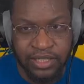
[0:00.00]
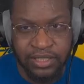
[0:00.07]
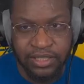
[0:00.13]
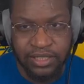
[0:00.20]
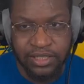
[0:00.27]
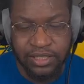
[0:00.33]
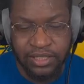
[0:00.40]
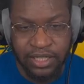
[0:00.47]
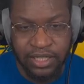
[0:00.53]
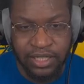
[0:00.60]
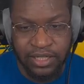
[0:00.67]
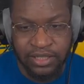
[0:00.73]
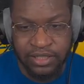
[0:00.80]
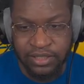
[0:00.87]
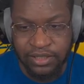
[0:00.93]
down. Not
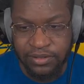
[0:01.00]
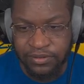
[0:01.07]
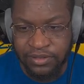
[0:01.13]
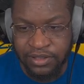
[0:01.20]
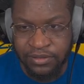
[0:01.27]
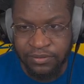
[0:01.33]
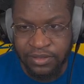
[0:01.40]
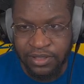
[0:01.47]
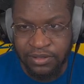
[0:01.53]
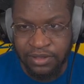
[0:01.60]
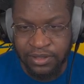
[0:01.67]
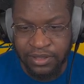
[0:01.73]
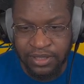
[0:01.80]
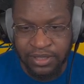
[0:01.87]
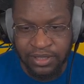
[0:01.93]
ideal. We didn't want
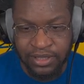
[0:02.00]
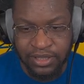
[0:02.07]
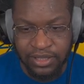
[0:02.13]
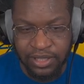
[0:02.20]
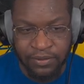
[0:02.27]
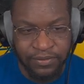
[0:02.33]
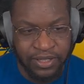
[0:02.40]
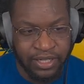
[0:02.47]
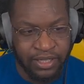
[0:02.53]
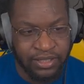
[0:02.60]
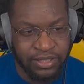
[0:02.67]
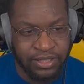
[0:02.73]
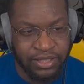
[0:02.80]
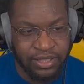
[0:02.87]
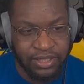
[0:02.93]
him to have a
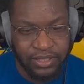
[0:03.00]
cannon.